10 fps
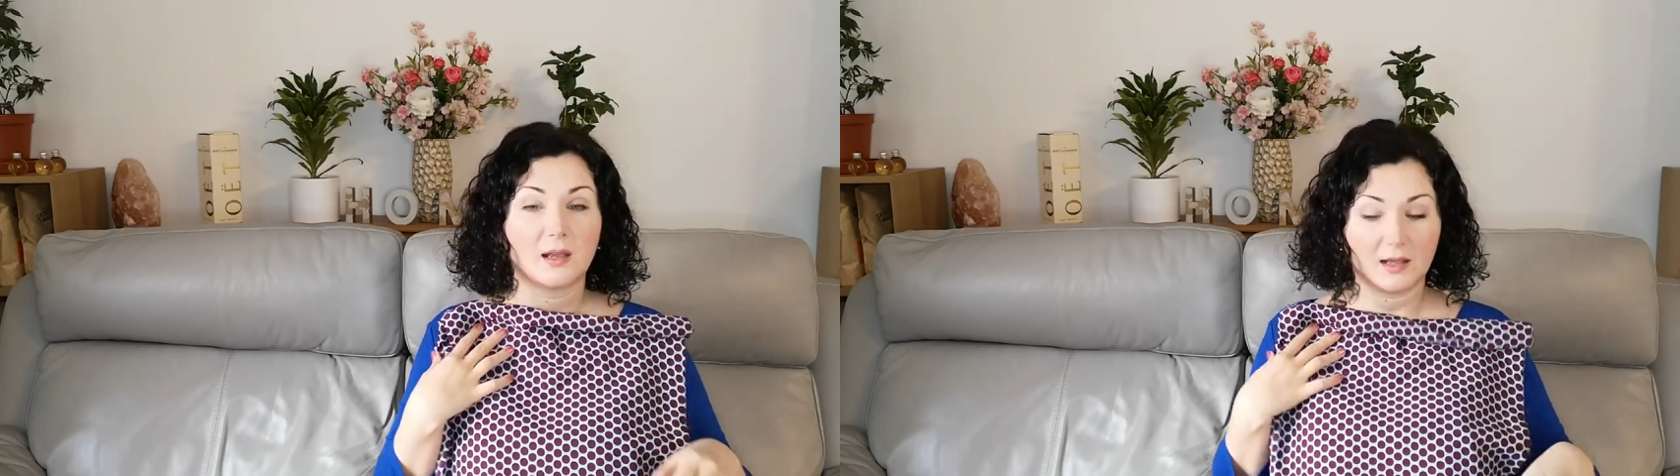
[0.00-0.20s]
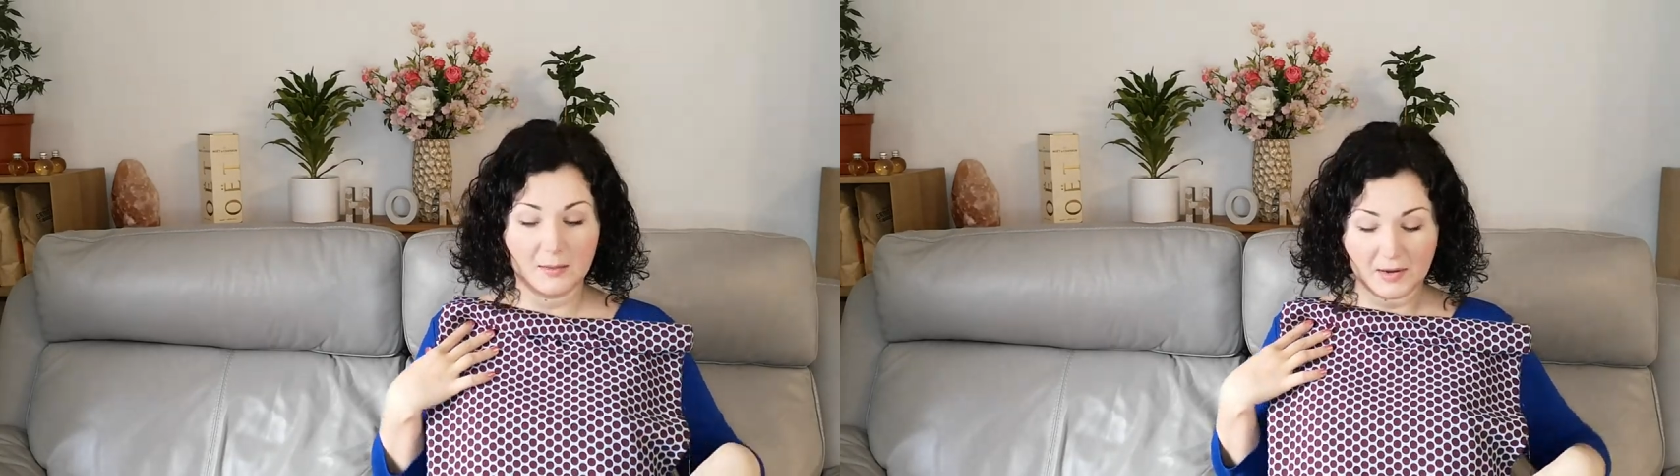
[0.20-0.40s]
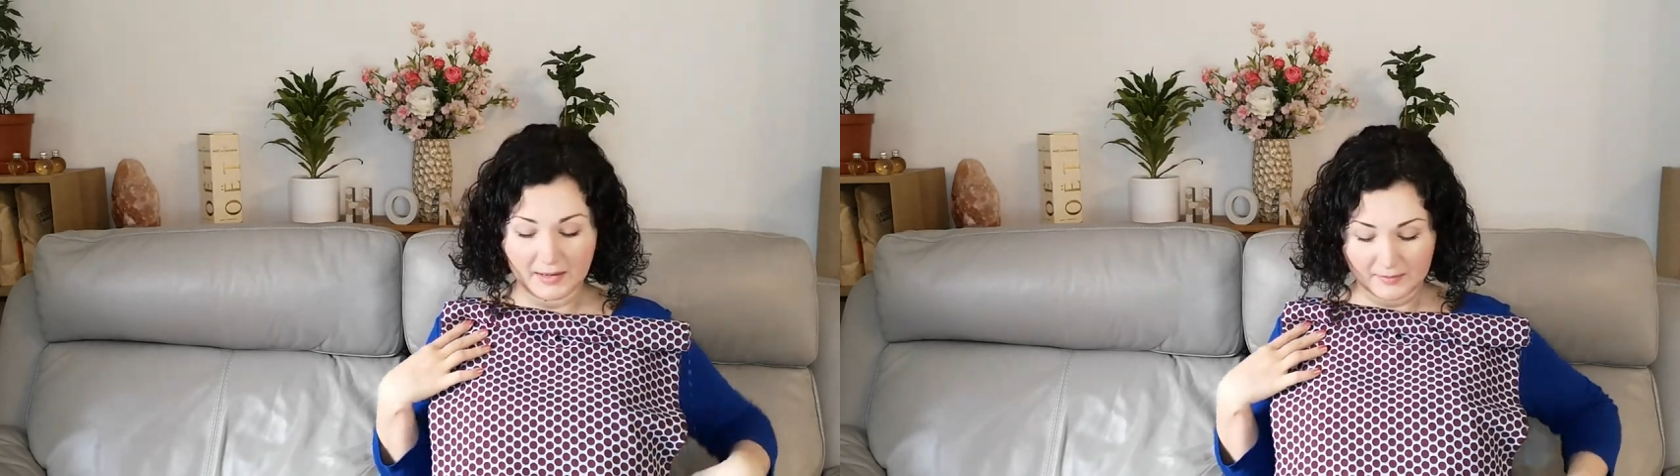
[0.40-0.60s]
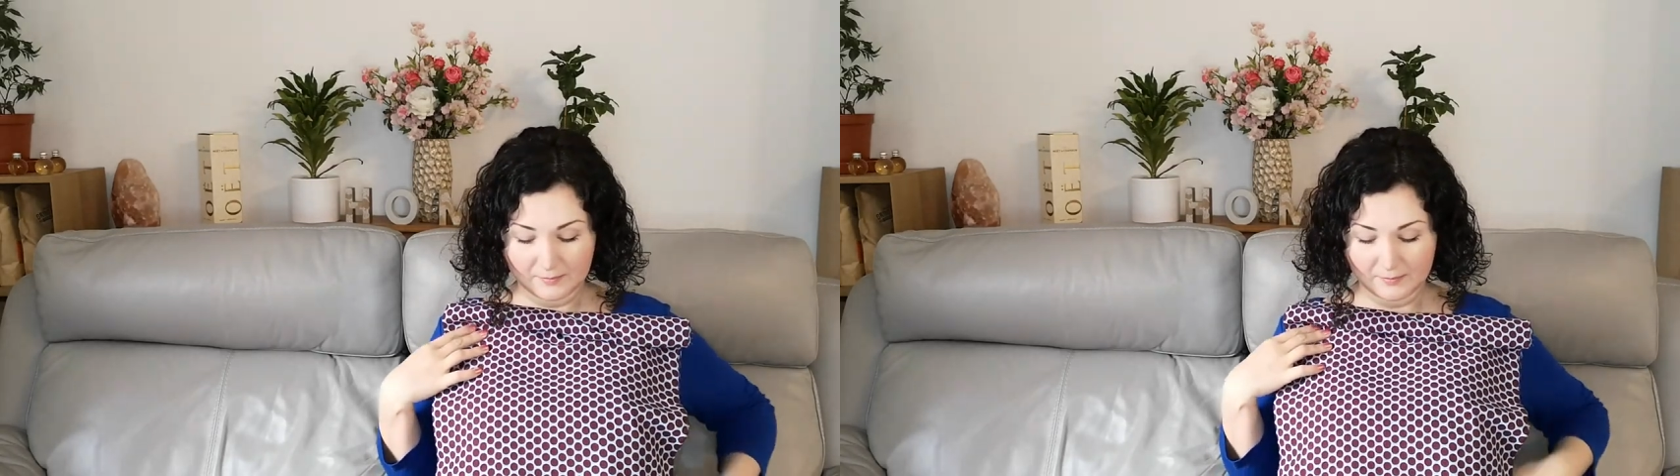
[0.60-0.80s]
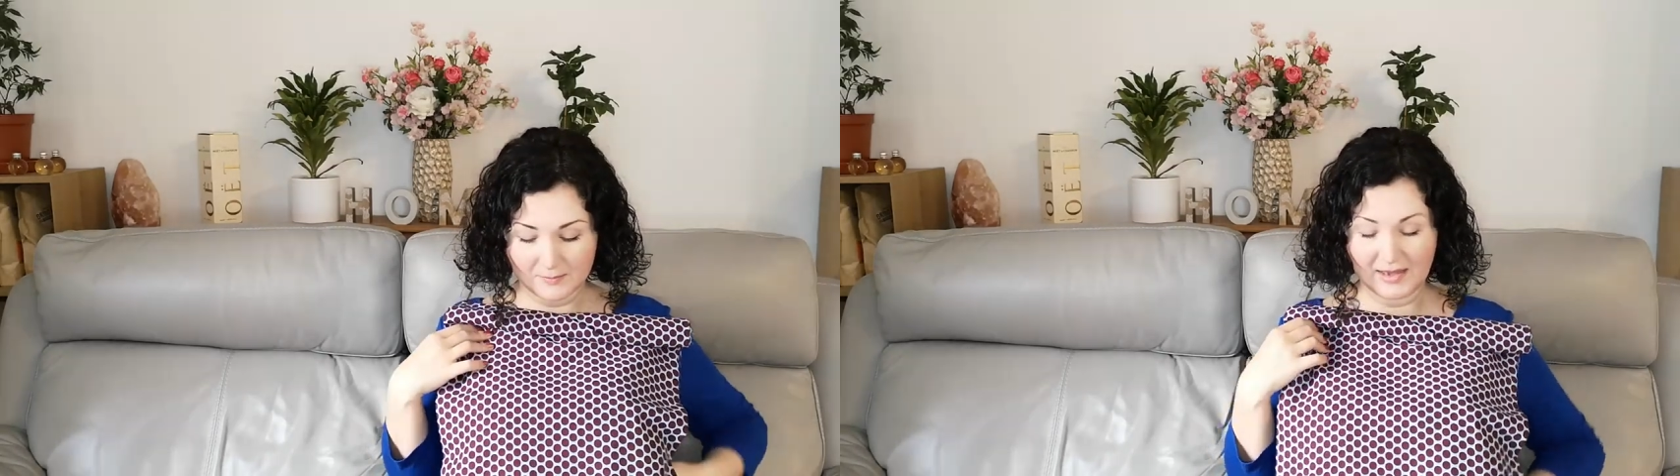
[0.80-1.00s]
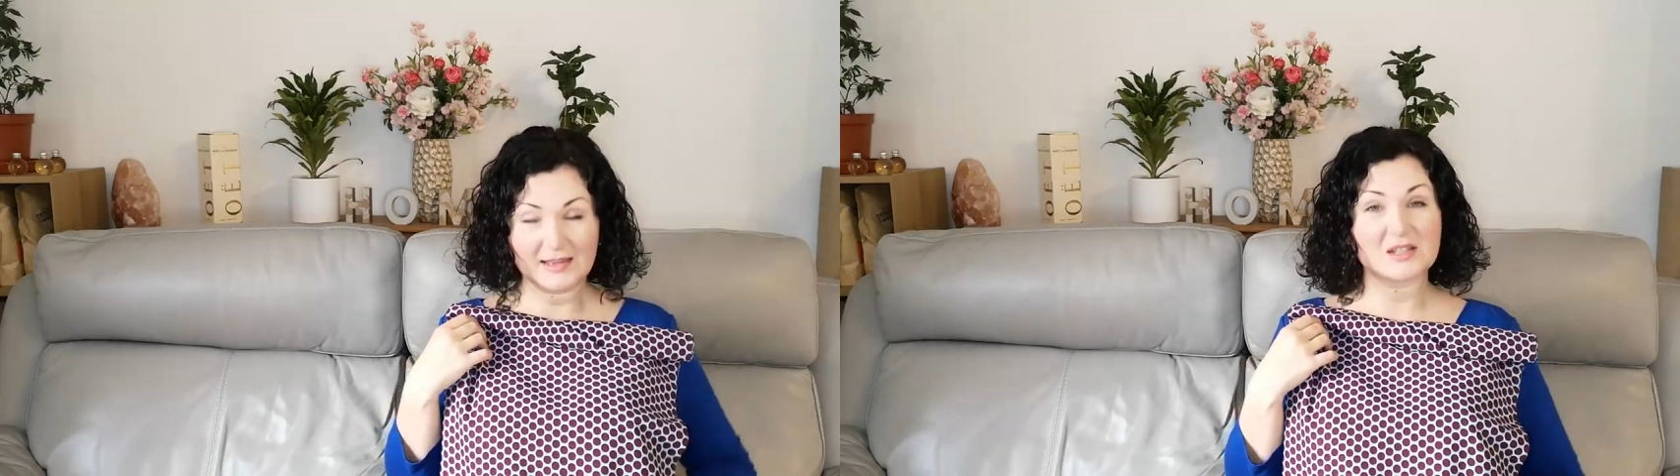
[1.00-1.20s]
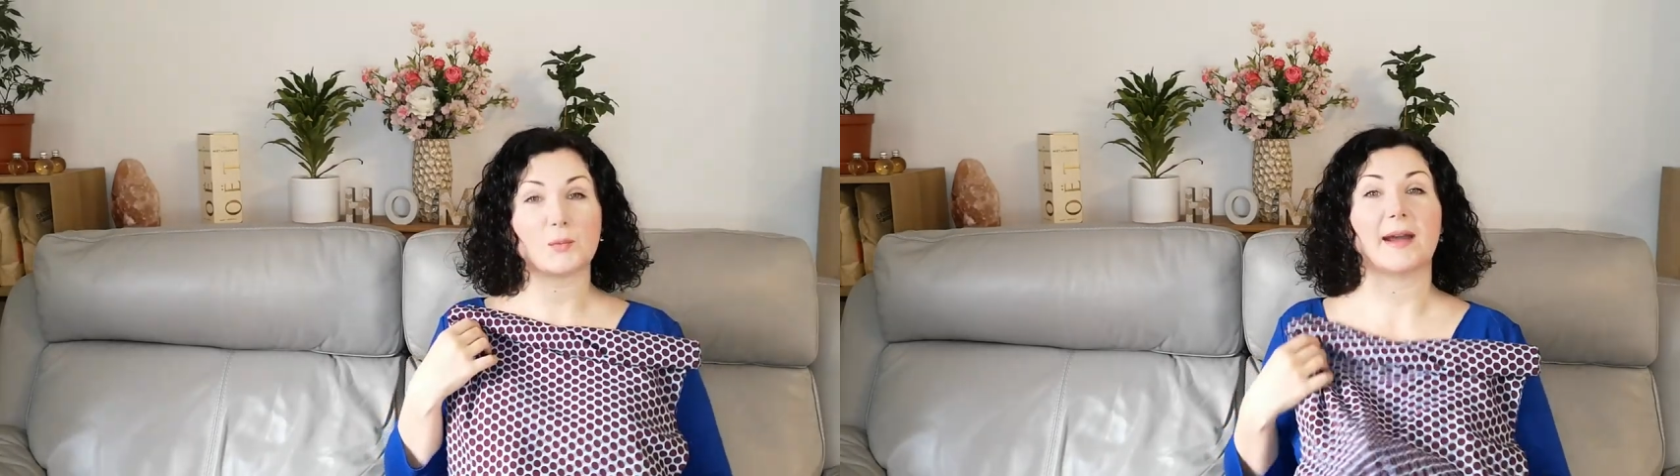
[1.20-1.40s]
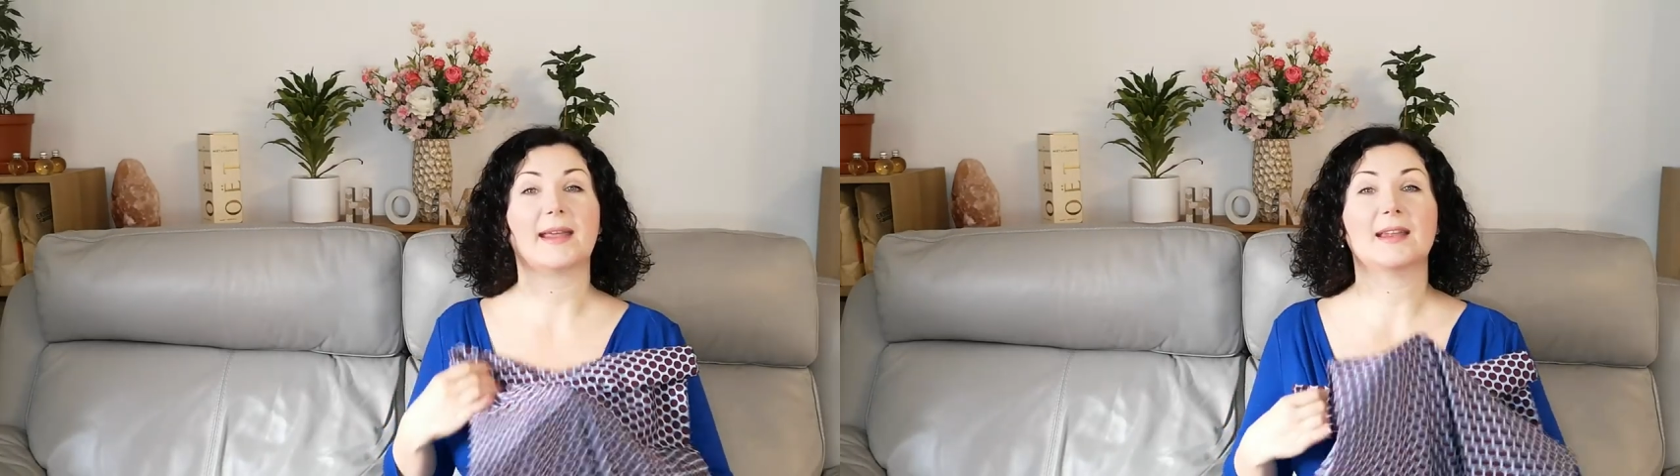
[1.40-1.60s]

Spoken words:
It might make its way